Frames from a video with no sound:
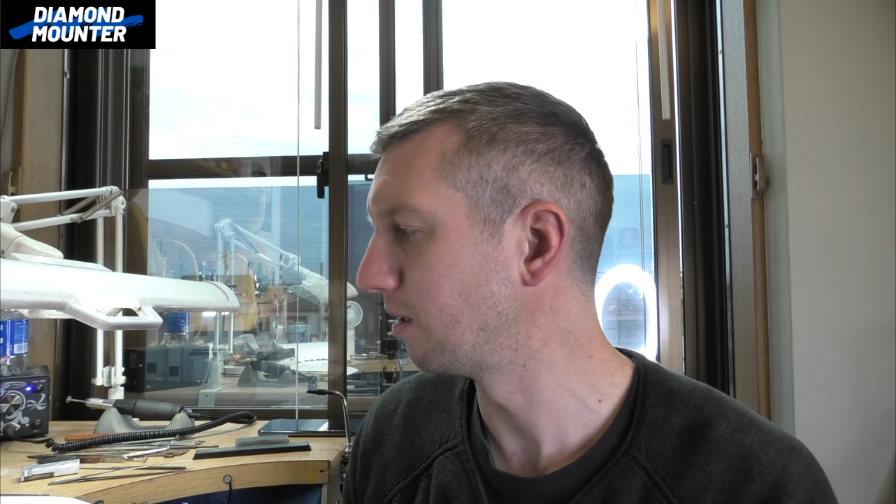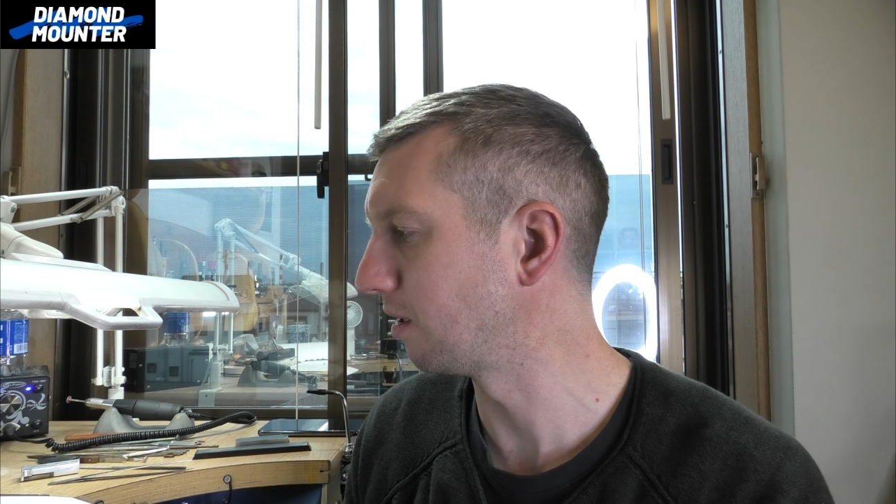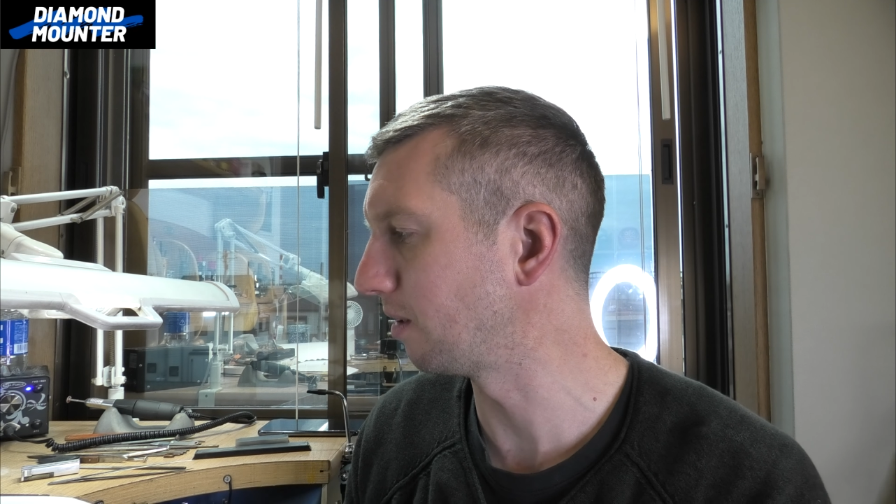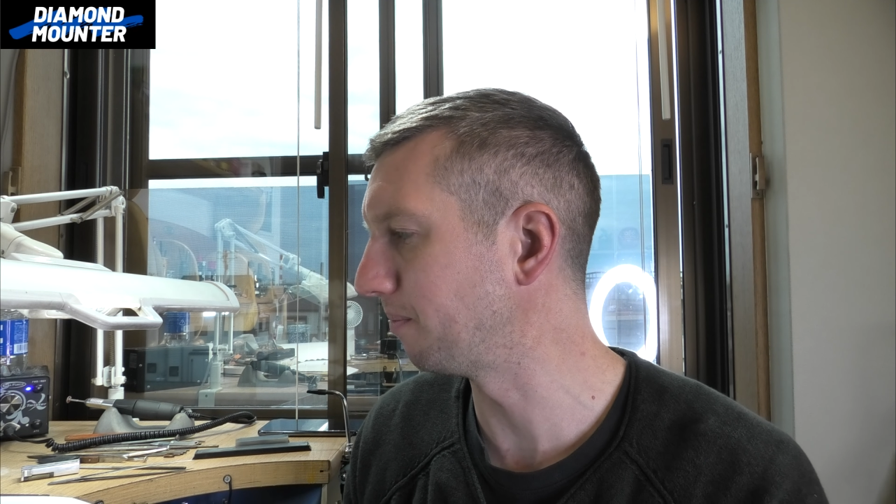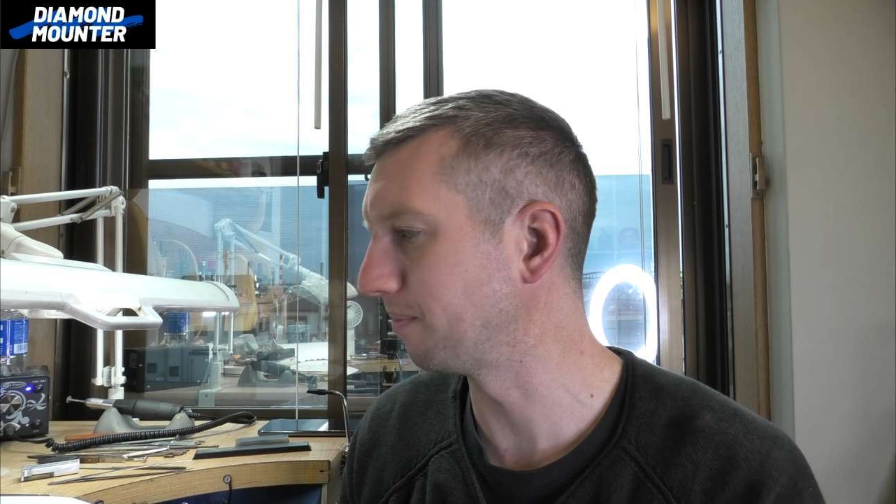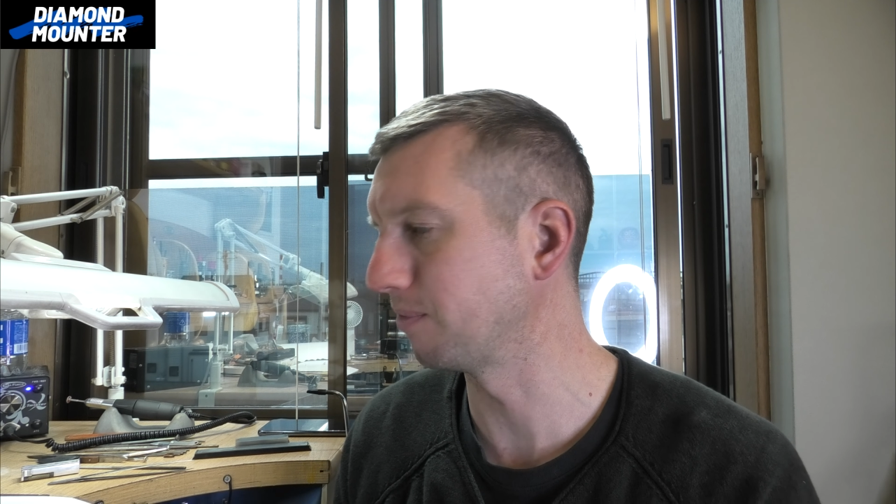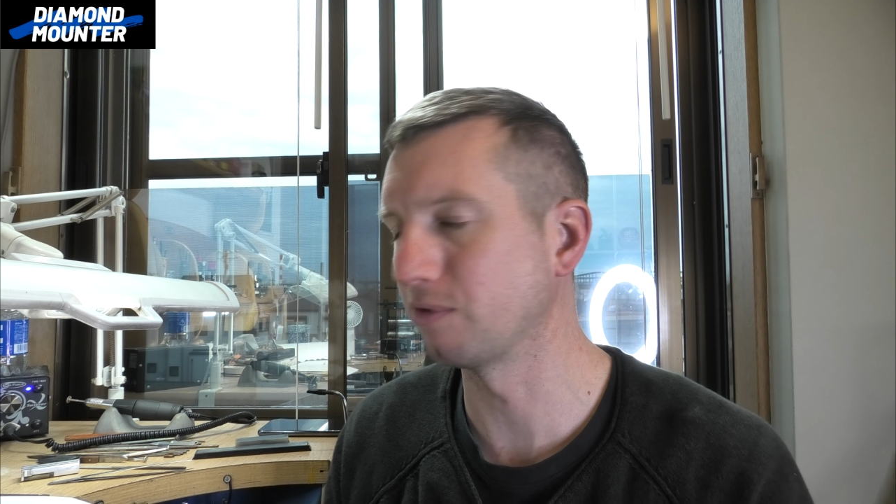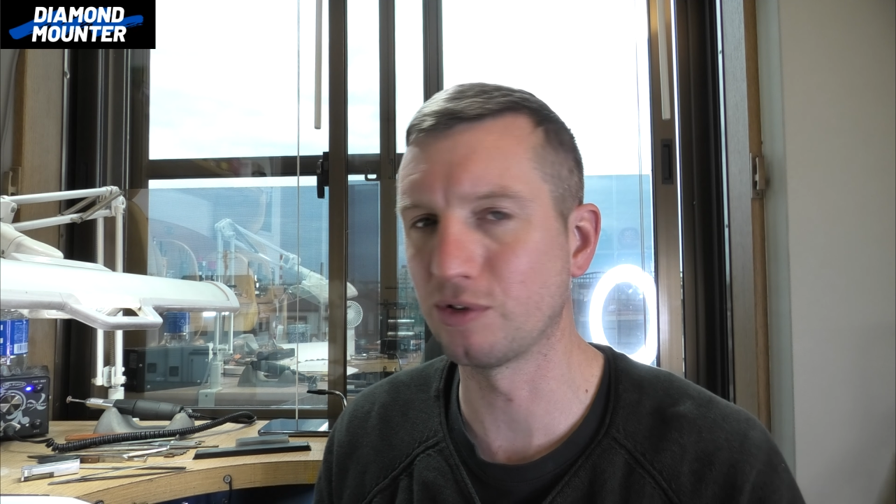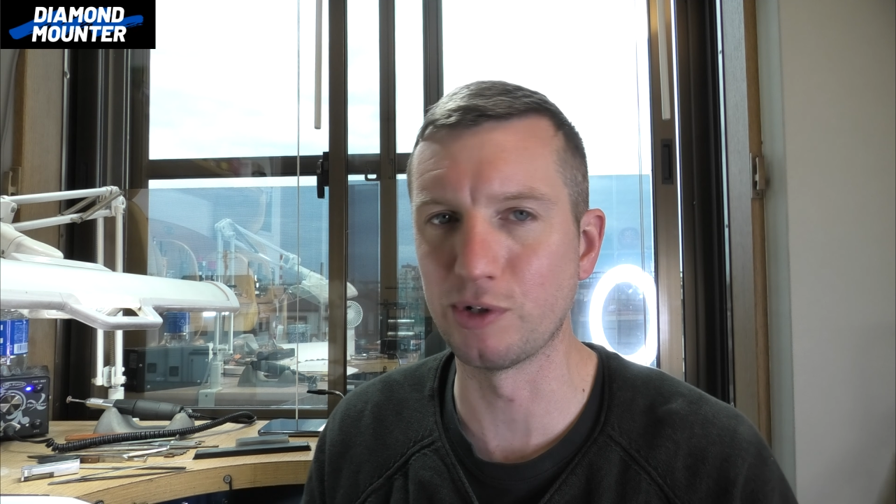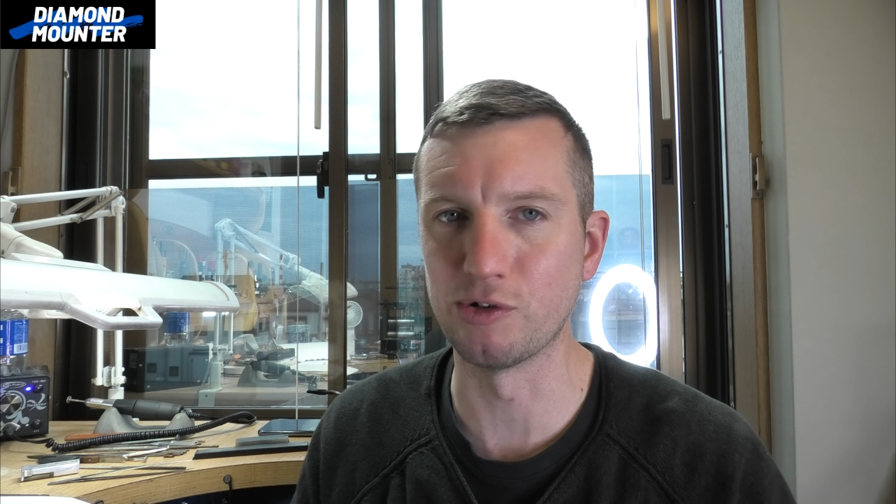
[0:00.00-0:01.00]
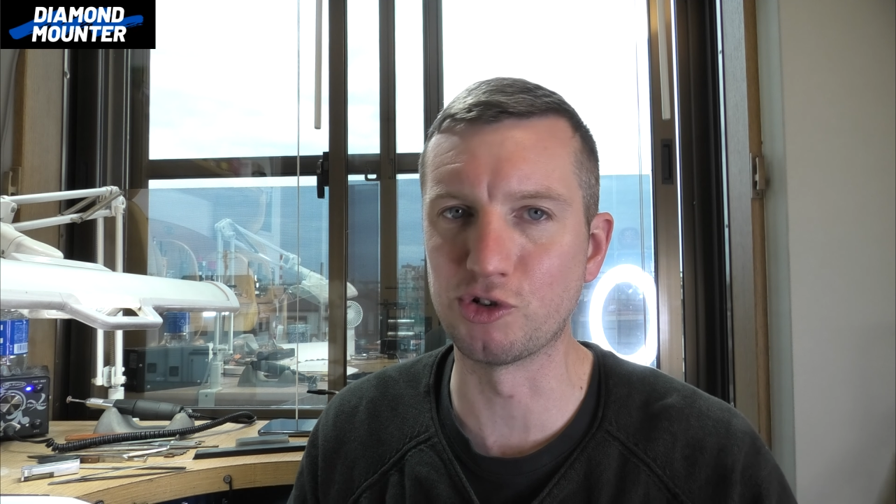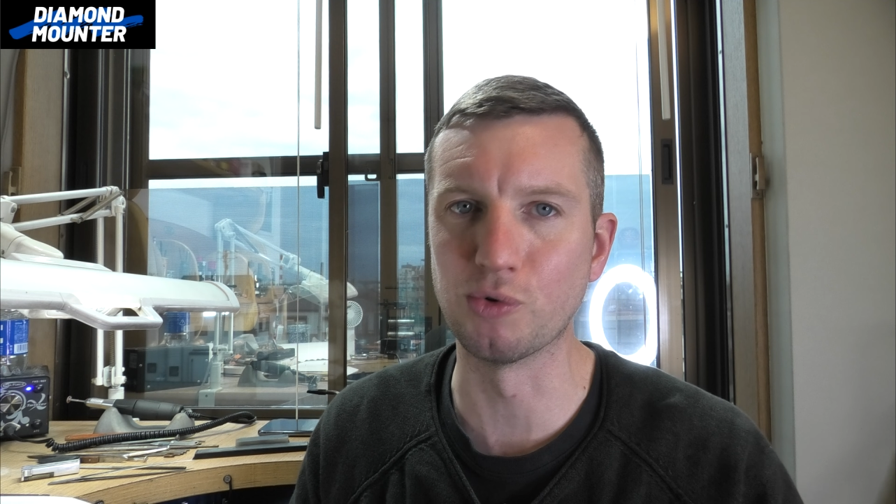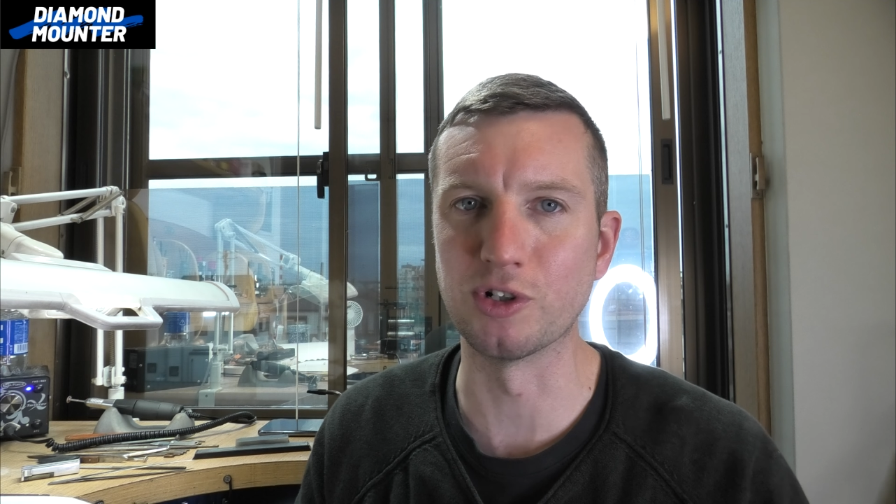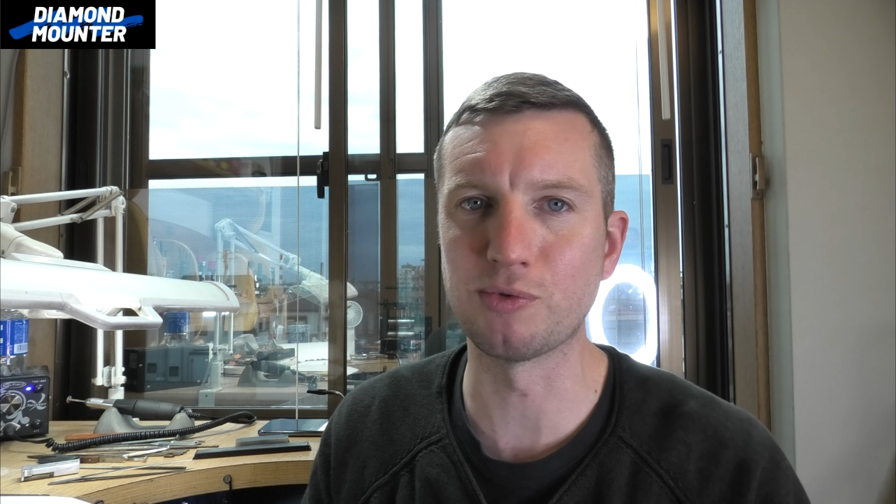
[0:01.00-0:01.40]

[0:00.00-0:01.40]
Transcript: Um, when you're a jeweler